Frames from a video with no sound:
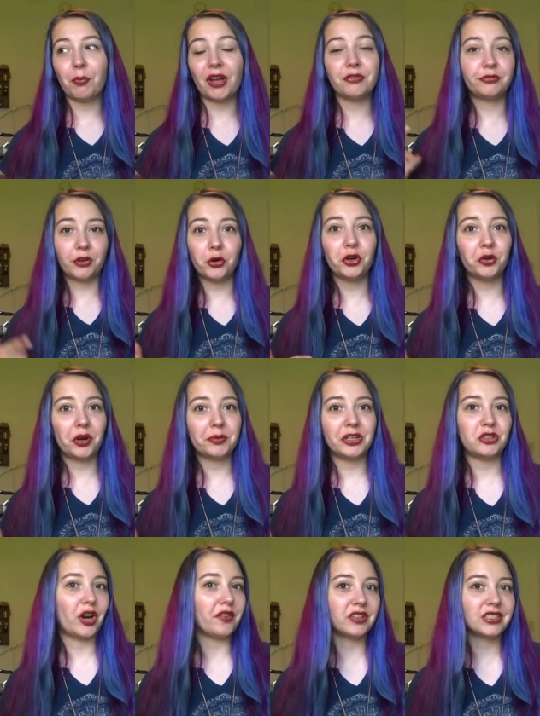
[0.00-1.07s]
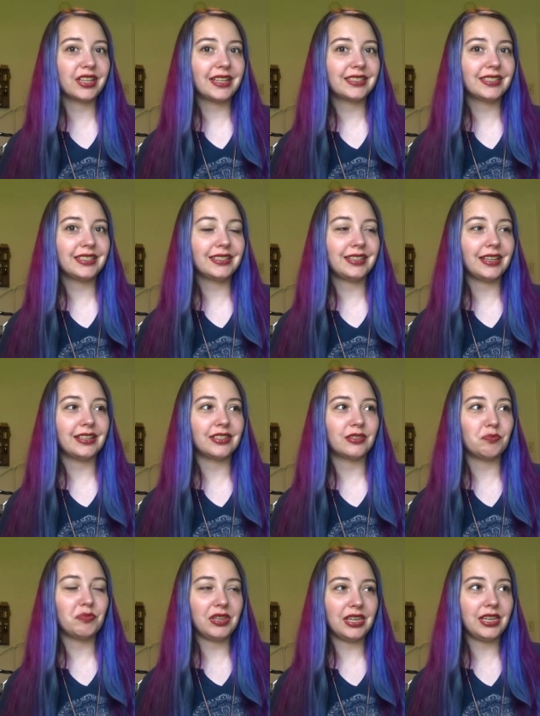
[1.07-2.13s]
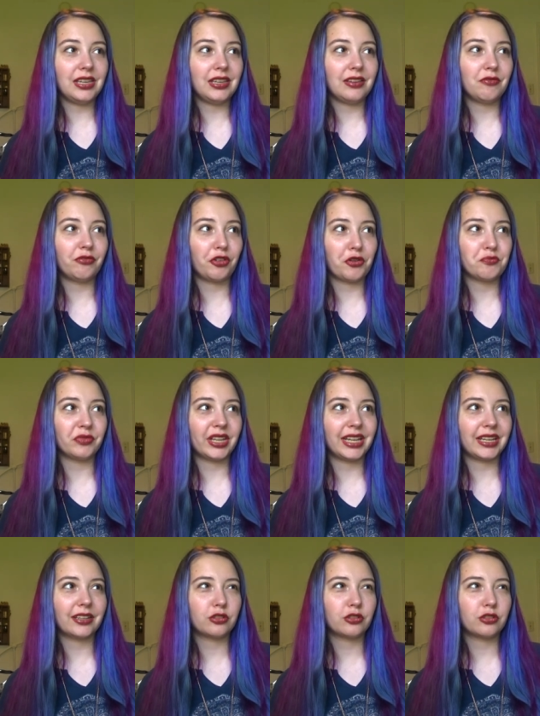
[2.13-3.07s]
my photo on my driver's license is me from like